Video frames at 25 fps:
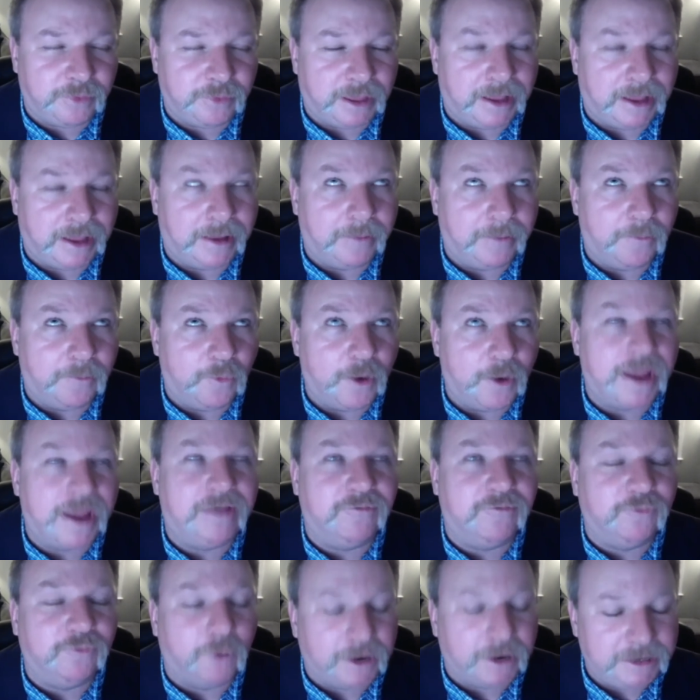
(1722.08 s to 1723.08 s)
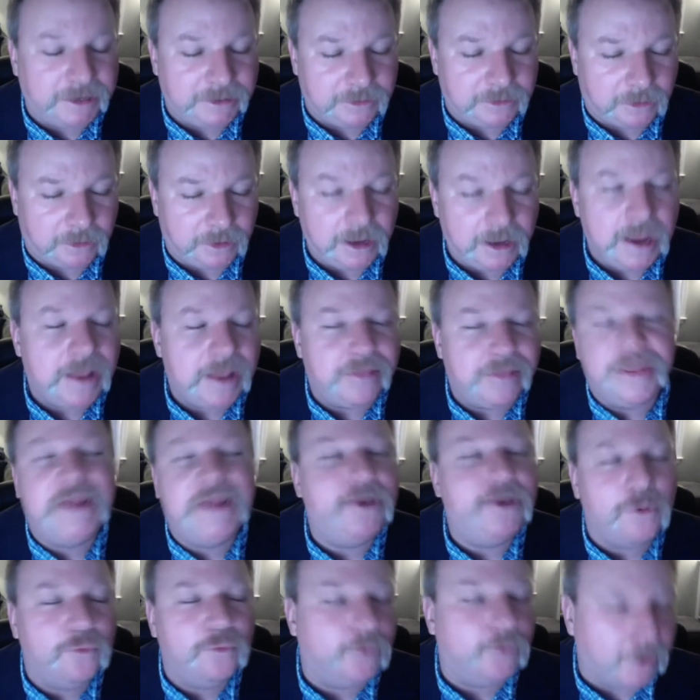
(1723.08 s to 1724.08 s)
way of running. They
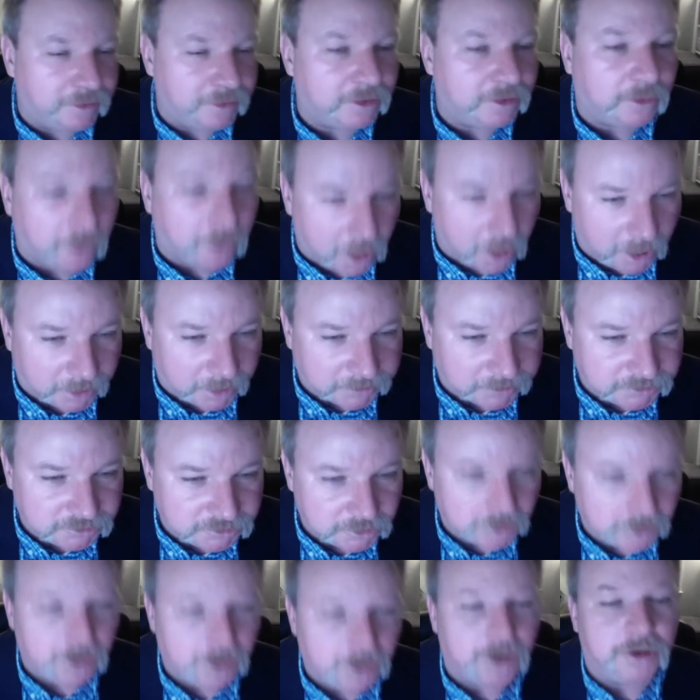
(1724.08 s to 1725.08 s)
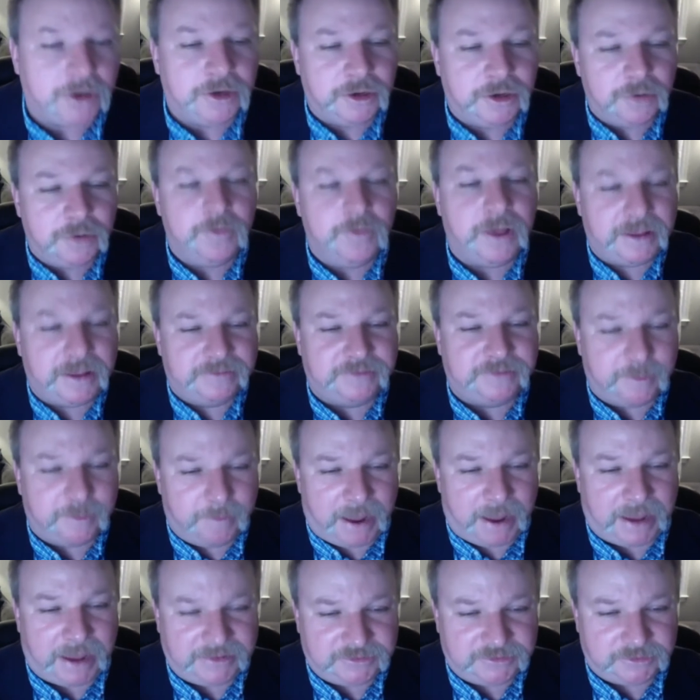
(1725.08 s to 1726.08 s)
don't run the lodge. You as the
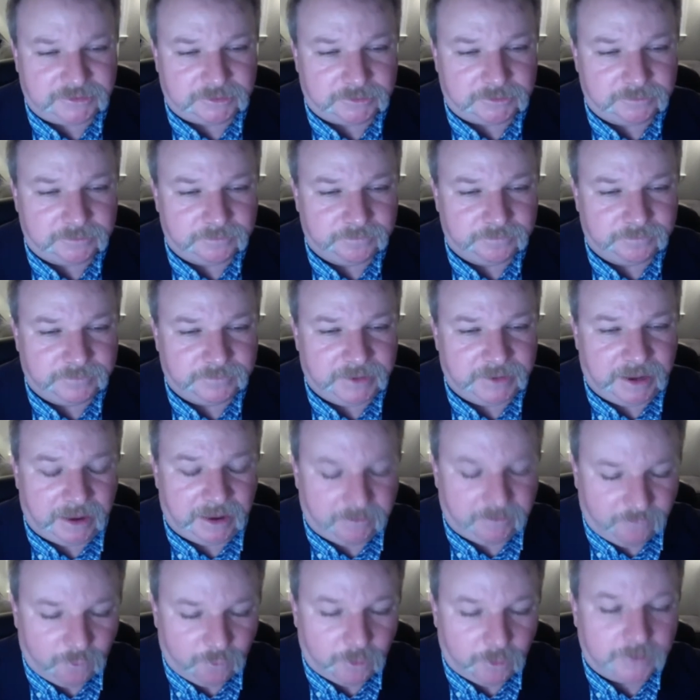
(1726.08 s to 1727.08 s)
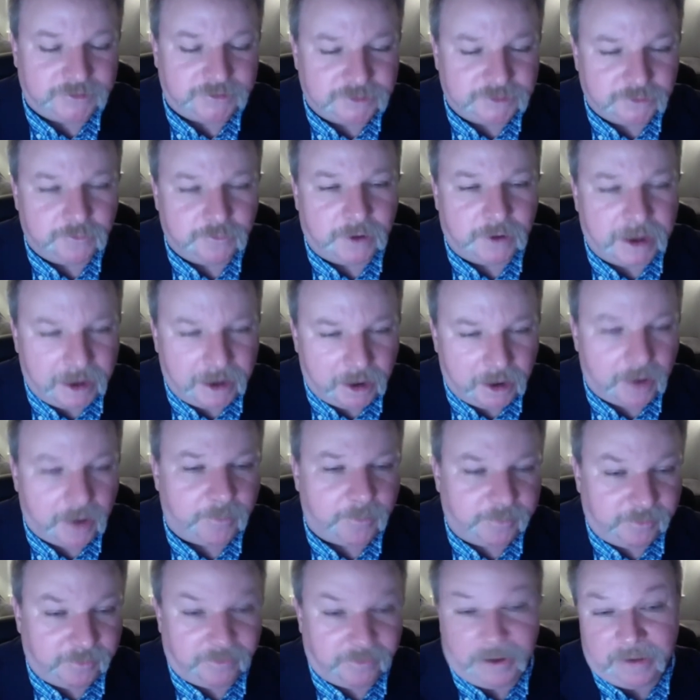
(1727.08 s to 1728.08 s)
master have worked your way up
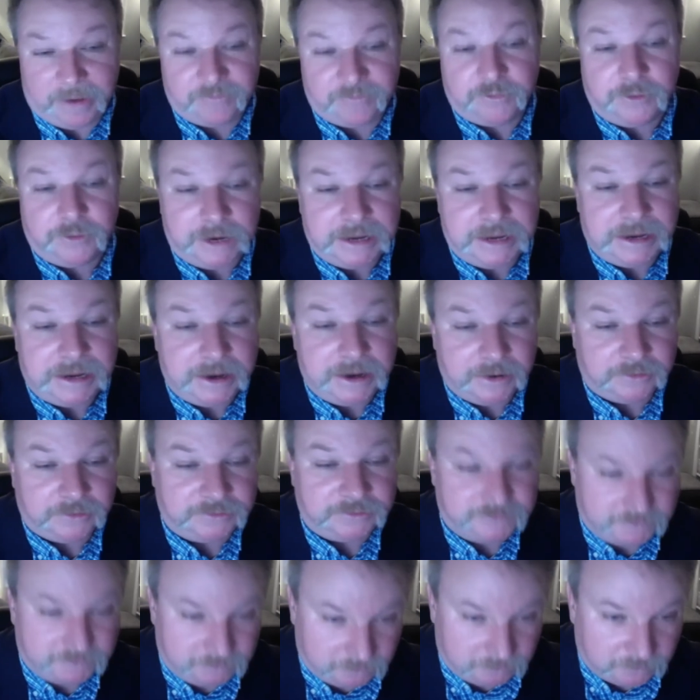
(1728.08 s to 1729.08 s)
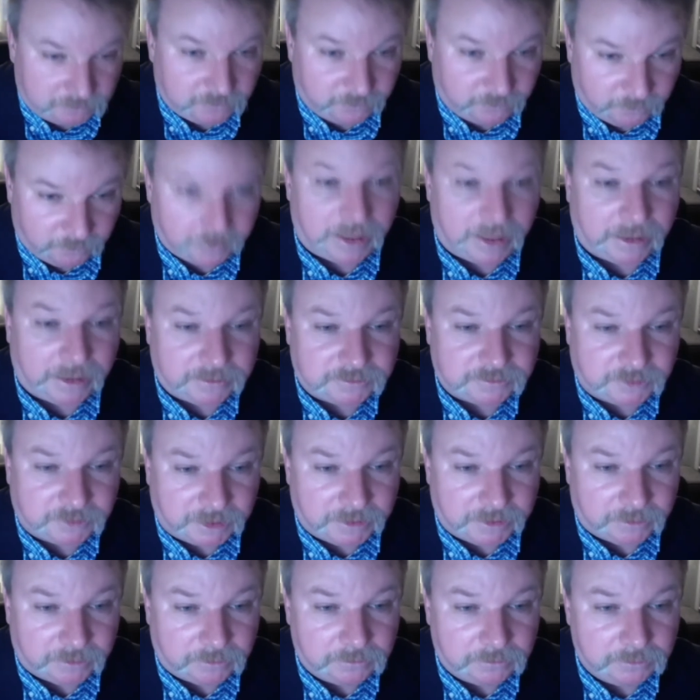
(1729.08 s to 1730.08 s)
after 8 years for that
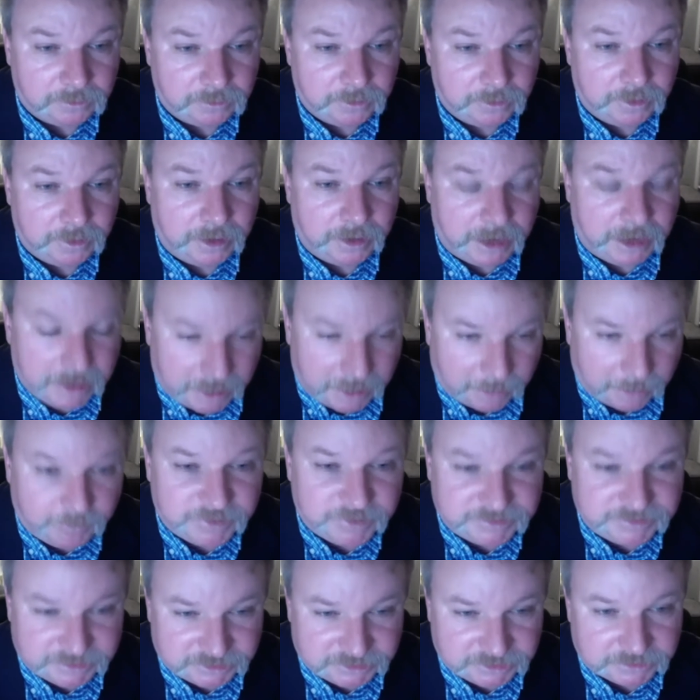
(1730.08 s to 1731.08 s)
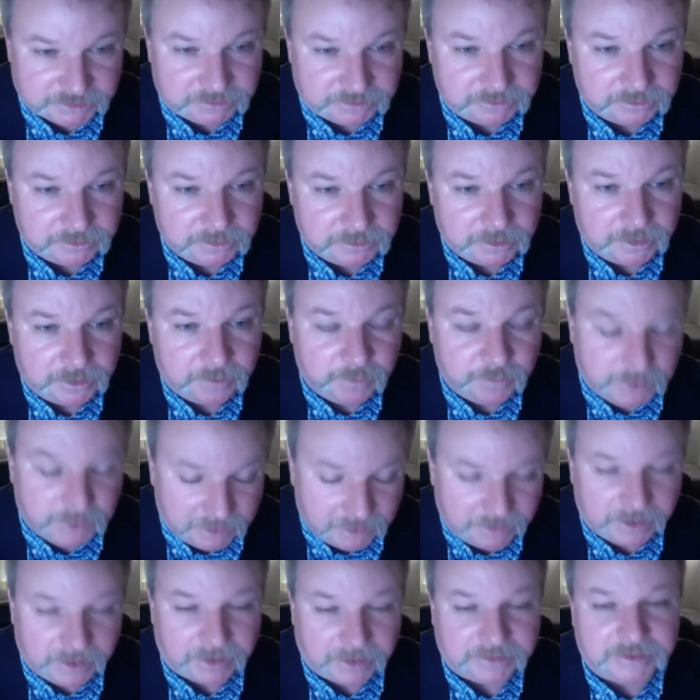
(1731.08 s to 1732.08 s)
title in that position, been
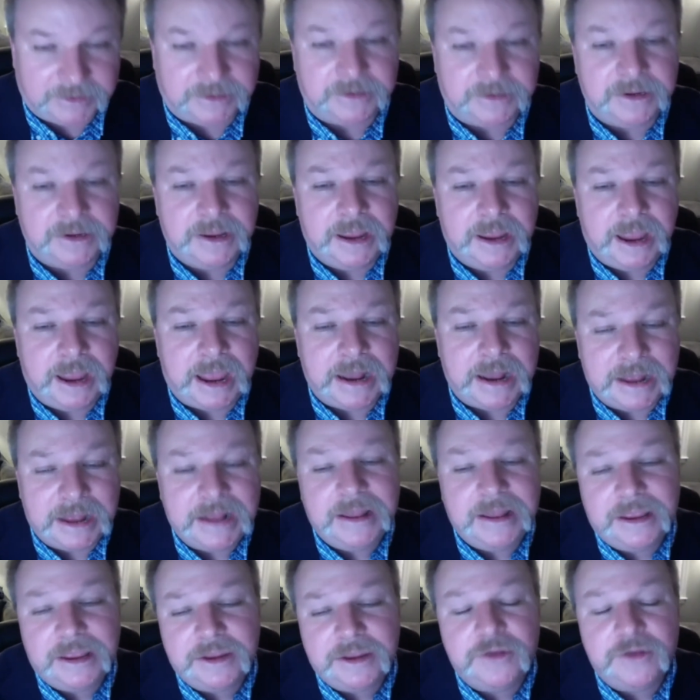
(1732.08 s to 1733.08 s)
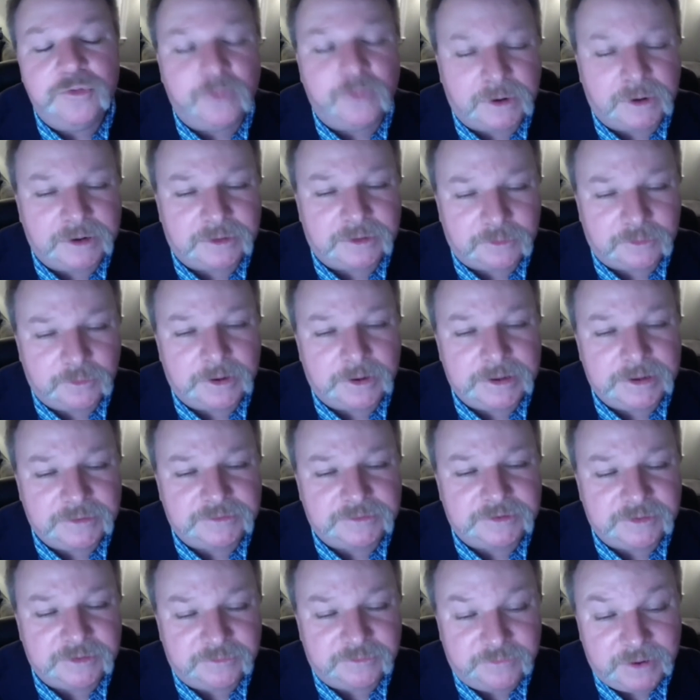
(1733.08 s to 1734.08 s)
elected, and they let you run it the way you
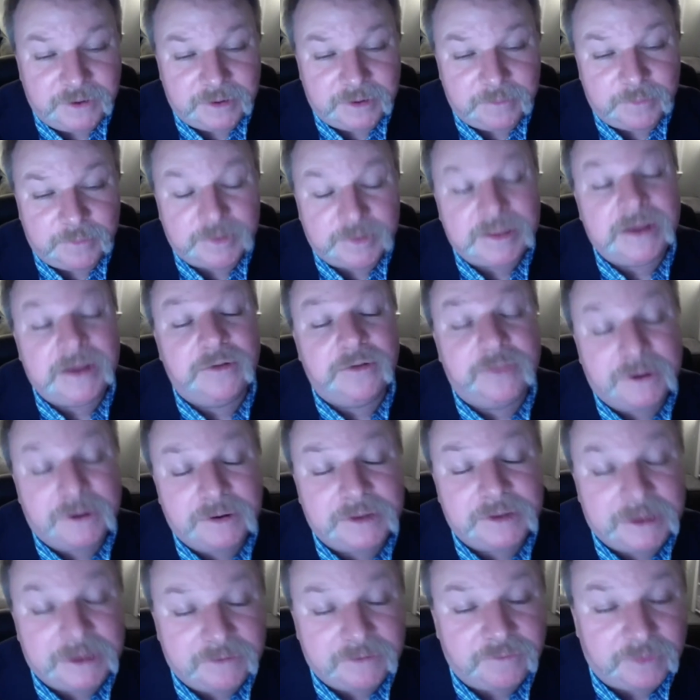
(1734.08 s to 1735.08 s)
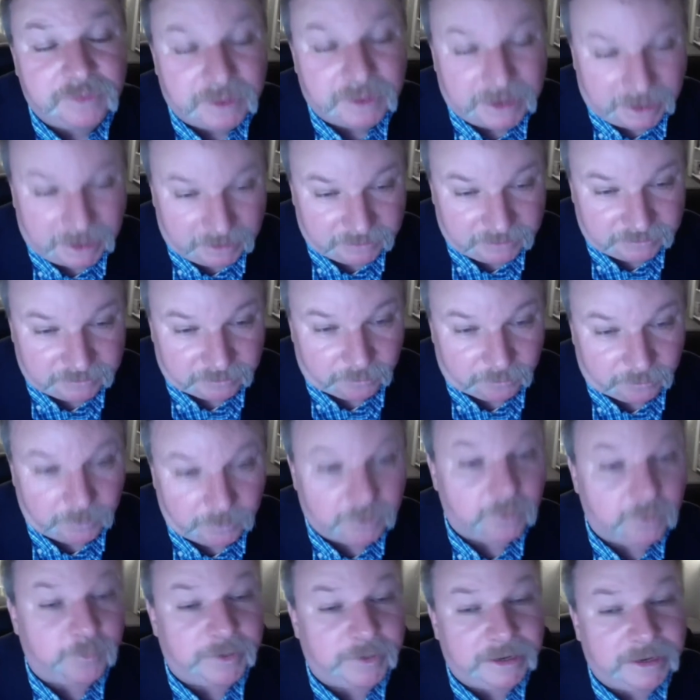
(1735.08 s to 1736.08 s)
see fit. But they are there to give you the counsel, whether
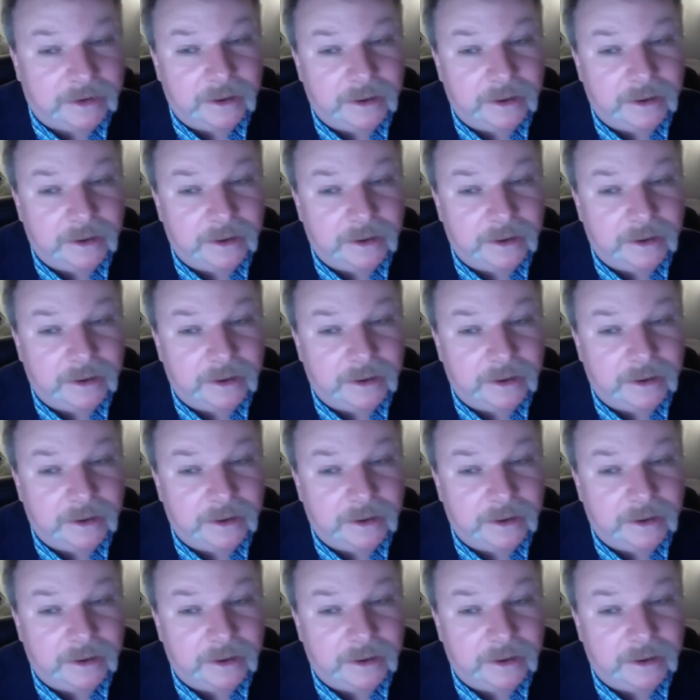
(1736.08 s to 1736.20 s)
it be